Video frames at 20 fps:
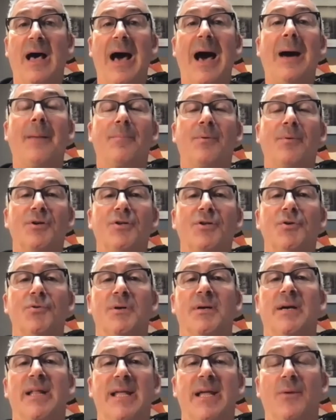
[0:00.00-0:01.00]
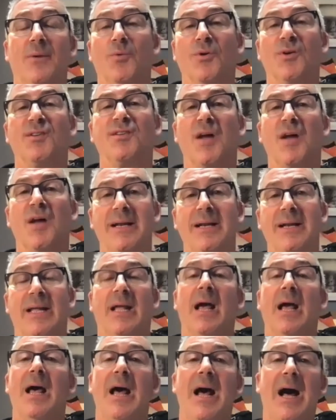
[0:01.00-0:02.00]
opportunity, and we're
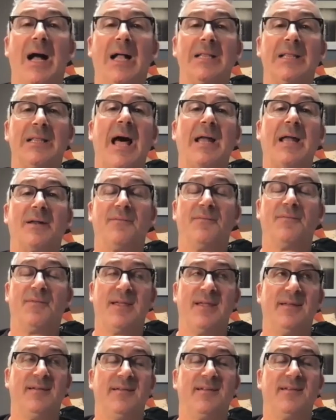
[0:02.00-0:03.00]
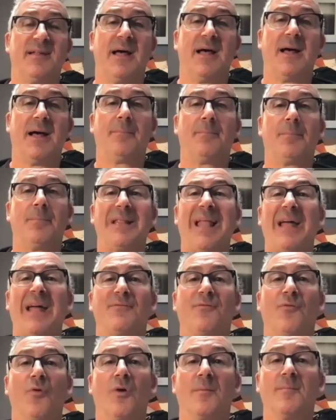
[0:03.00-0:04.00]
signing a lot of these
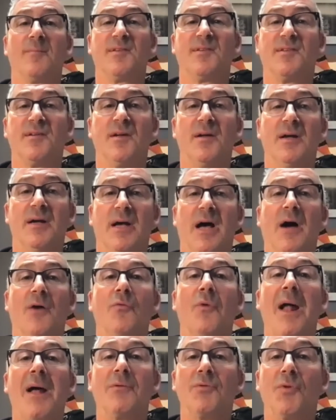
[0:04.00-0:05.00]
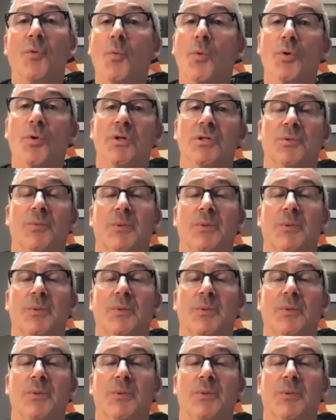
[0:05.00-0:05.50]
platforms around the world.